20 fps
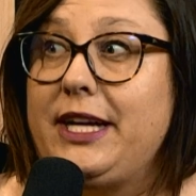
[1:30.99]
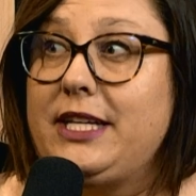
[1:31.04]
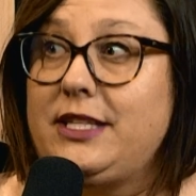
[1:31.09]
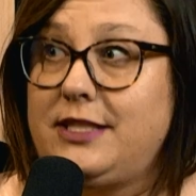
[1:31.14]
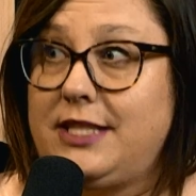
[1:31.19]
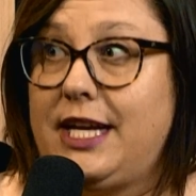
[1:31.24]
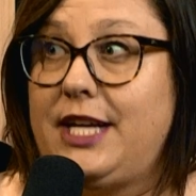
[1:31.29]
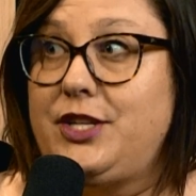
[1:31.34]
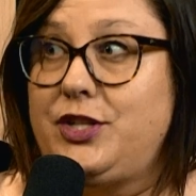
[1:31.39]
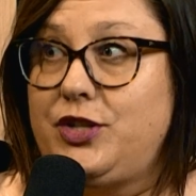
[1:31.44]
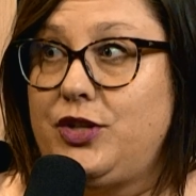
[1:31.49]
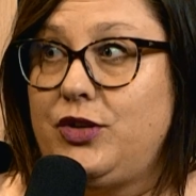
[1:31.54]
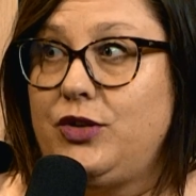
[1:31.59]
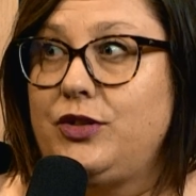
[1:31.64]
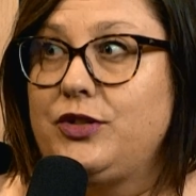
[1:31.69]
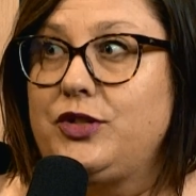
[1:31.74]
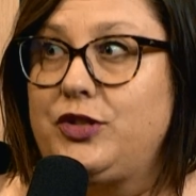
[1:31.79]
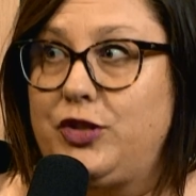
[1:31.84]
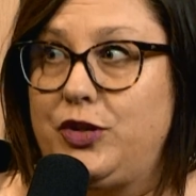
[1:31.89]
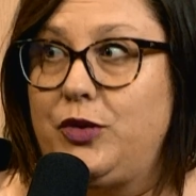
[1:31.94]

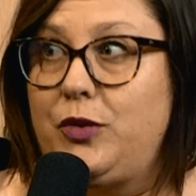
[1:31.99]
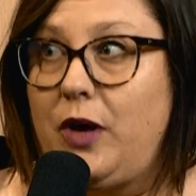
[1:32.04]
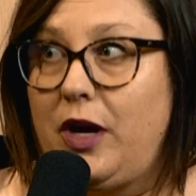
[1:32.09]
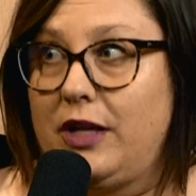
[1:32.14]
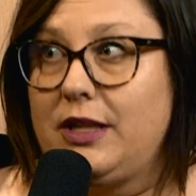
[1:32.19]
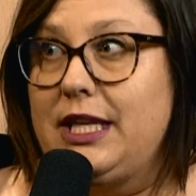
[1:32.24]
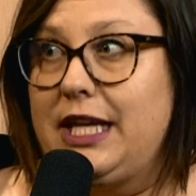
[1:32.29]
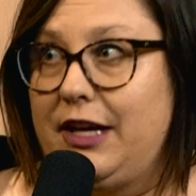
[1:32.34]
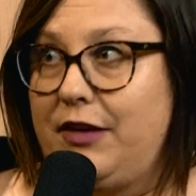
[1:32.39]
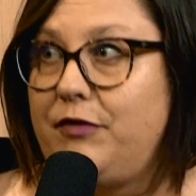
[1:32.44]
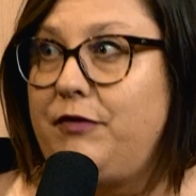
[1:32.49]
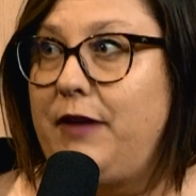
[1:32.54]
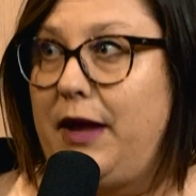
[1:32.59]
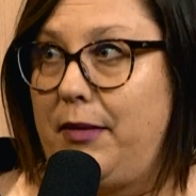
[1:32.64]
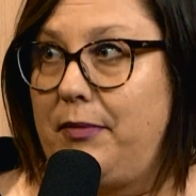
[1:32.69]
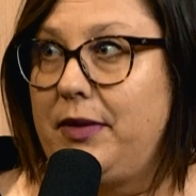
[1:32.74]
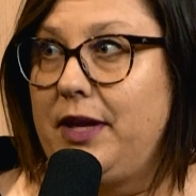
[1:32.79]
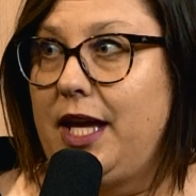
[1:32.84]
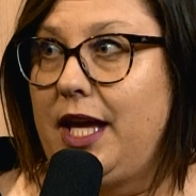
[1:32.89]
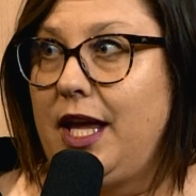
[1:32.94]
intentional to our LINC
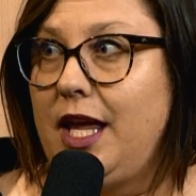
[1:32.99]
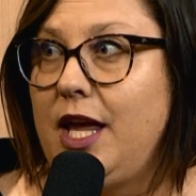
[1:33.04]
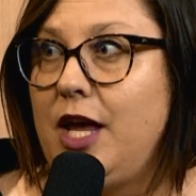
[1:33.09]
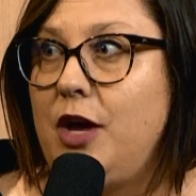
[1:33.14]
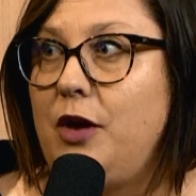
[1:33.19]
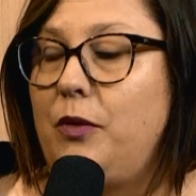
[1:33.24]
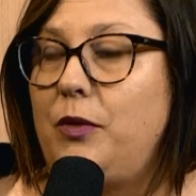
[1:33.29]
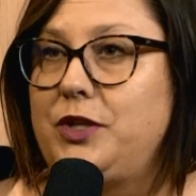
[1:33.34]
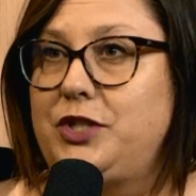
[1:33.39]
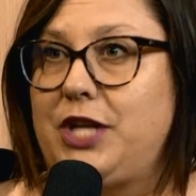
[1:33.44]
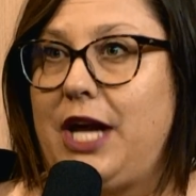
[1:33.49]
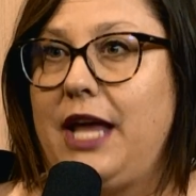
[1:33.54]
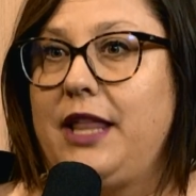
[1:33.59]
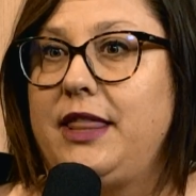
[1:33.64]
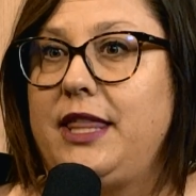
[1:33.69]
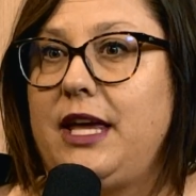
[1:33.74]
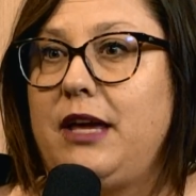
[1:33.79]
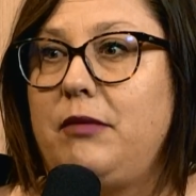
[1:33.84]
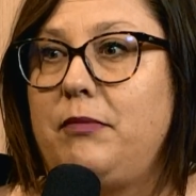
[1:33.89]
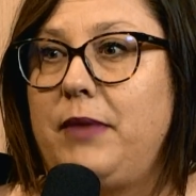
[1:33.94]
family, which I
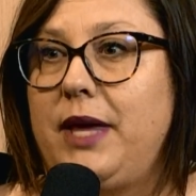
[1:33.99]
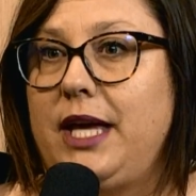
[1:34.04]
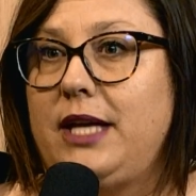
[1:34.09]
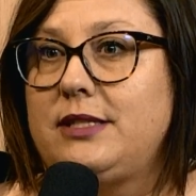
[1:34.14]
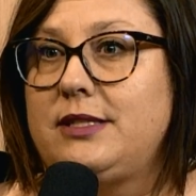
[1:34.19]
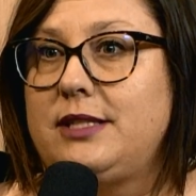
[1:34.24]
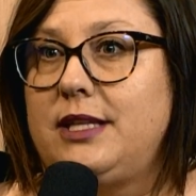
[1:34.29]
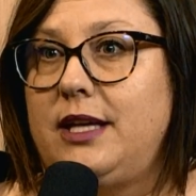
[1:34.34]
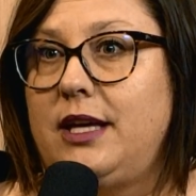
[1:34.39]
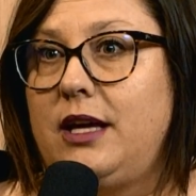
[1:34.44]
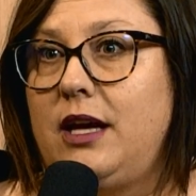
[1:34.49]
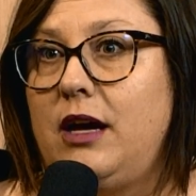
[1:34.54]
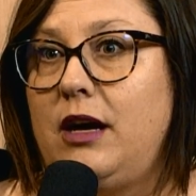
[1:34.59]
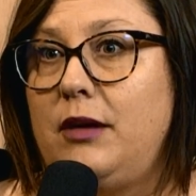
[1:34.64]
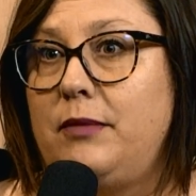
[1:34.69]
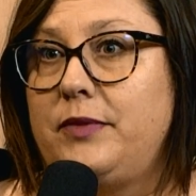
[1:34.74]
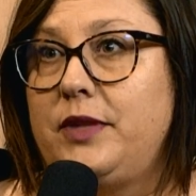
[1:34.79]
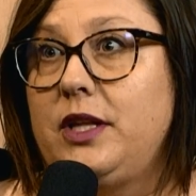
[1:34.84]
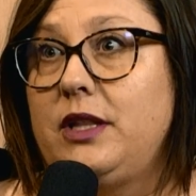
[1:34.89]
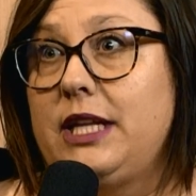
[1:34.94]
think makes
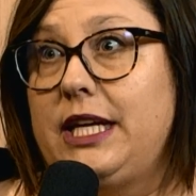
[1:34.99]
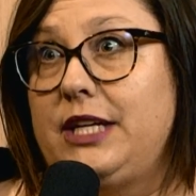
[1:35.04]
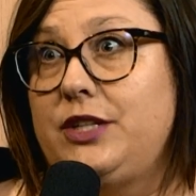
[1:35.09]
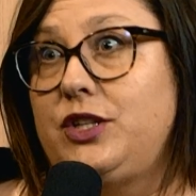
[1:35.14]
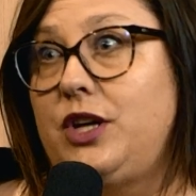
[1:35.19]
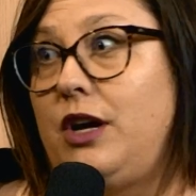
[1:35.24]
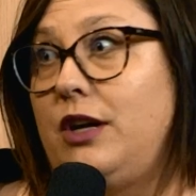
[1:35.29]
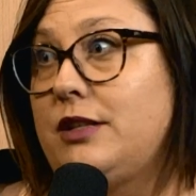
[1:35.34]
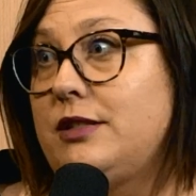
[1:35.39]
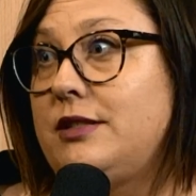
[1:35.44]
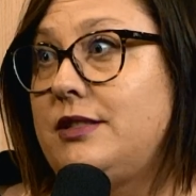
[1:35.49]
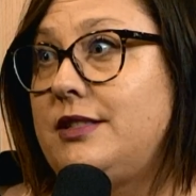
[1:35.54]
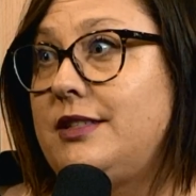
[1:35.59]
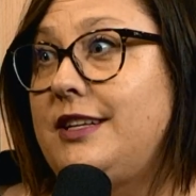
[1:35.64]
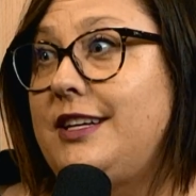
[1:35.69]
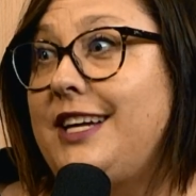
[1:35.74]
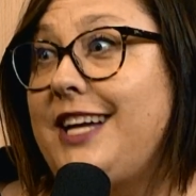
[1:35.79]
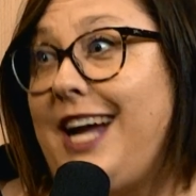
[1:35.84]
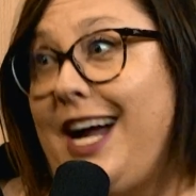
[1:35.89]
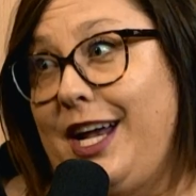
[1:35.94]
the LINC Talks
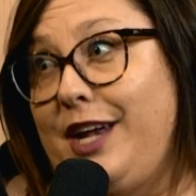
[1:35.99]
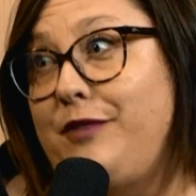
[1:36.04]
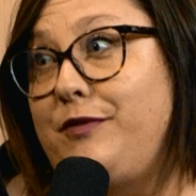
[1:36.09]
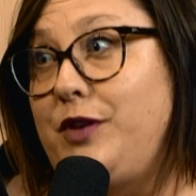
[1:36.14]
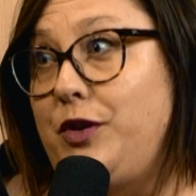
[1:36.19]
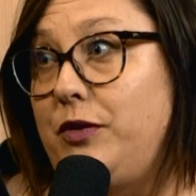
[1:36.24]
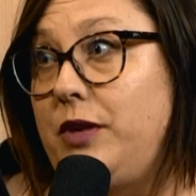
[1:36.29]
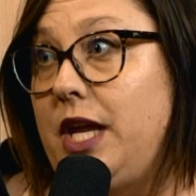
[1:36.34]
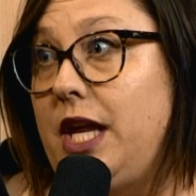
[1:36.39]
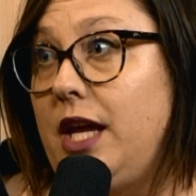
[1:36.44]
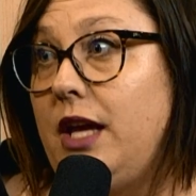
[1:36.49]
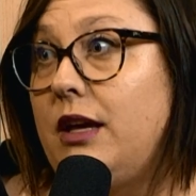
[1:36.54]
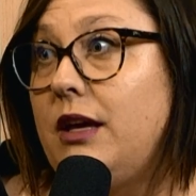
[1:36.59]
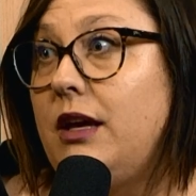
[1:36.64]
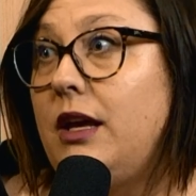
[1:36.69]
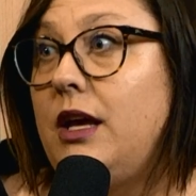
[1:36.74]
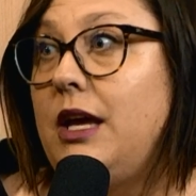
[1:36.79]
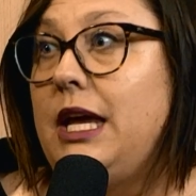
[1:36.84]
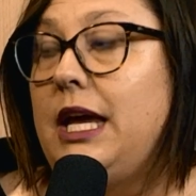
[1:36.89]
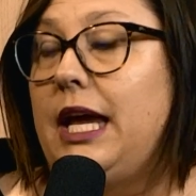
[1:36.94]
kind of unique
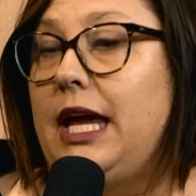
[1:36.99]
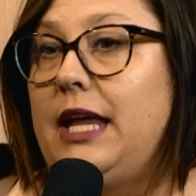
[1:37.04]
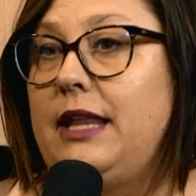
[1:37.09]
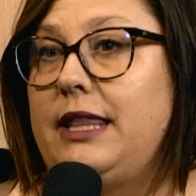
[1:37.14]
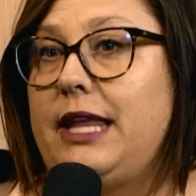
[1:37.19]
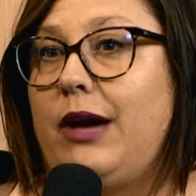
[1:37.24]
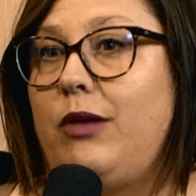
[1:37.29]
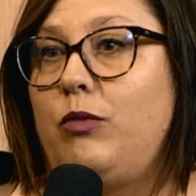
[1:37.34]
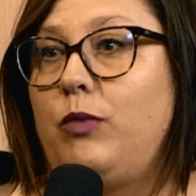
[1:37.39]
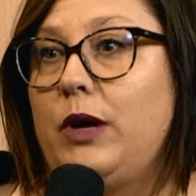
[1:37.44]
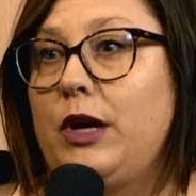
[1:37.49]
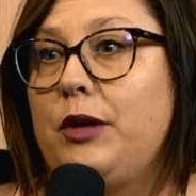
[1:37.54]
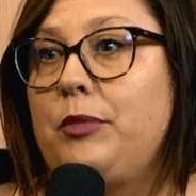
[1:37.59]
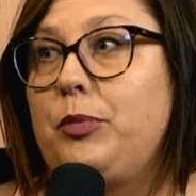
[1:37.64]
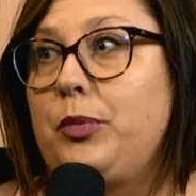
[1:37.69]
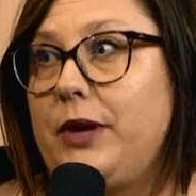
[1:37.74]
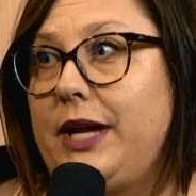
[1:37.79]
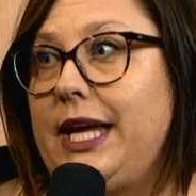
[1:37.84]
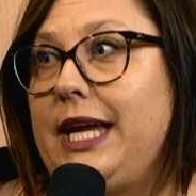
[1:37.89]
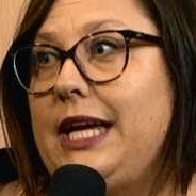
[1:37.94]
in that we're
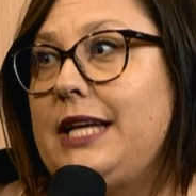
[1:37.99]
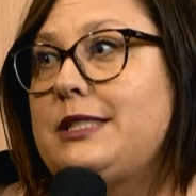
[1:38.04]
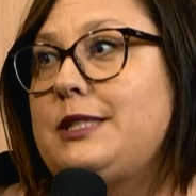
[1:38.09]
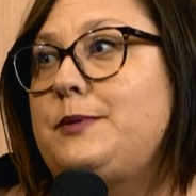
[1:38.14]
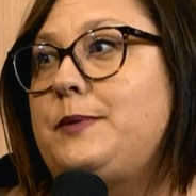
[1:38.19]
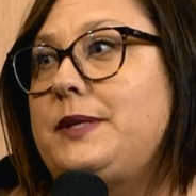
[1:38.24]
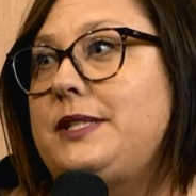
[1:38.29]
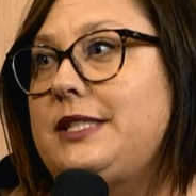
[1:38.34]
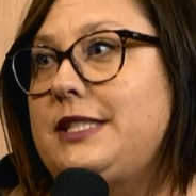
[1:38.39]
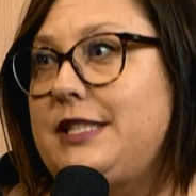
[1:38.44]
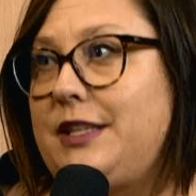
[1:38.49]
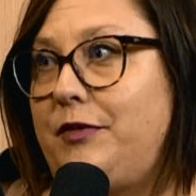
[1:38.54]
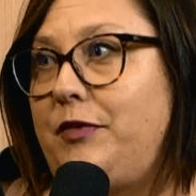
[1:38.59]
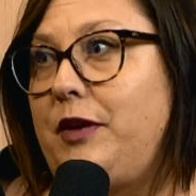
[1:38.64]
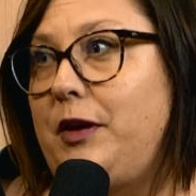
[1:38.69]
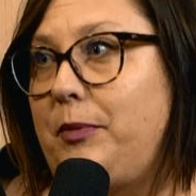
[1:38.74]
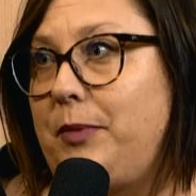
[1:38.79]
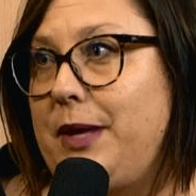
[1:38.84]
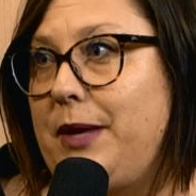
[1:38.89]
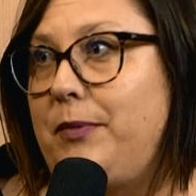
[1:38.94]
bringing
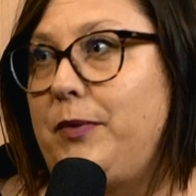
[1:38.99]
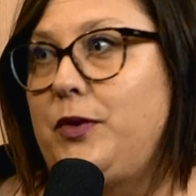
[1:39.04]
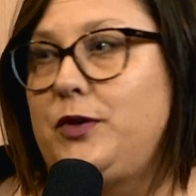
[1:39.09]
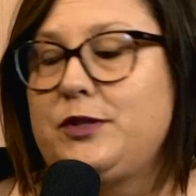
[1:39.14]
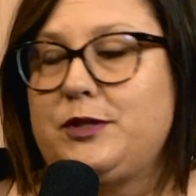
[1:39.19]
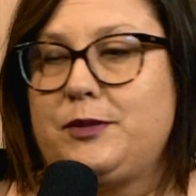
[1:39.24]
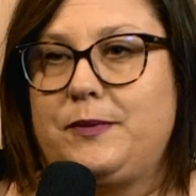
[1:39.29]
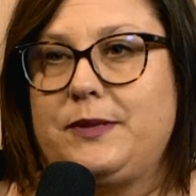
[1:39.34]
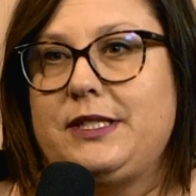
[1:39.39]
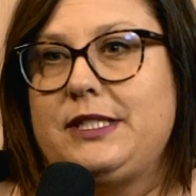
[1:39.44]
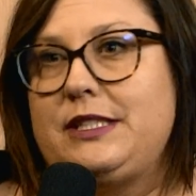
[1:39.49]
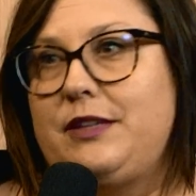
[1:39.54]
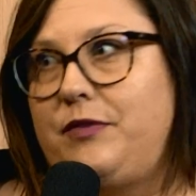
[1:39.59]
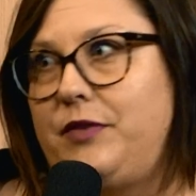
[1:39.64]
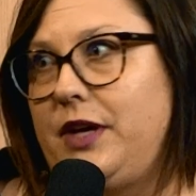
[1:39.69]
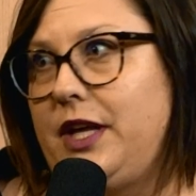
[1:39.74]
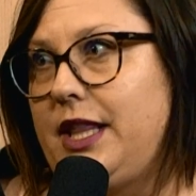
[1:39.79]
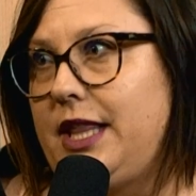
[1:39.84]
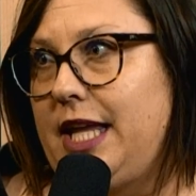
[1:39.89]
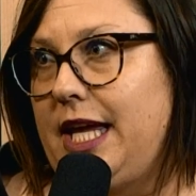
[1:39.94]
specific people,
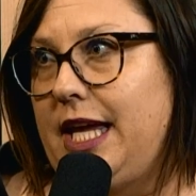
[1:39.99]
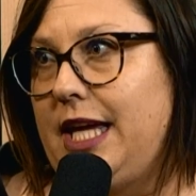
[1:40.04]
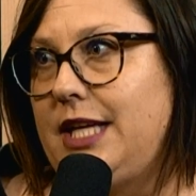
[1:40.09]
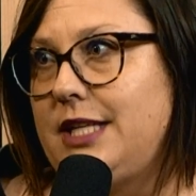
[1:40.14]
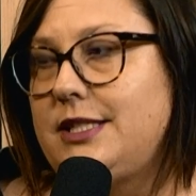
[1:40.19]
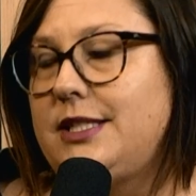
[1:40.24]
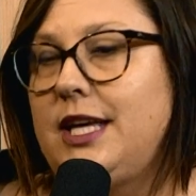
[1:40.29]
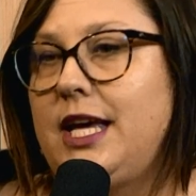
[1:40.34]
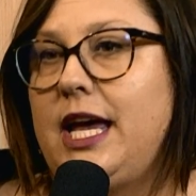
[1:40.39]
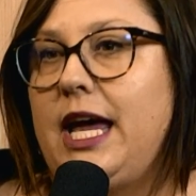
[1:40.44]
specific things,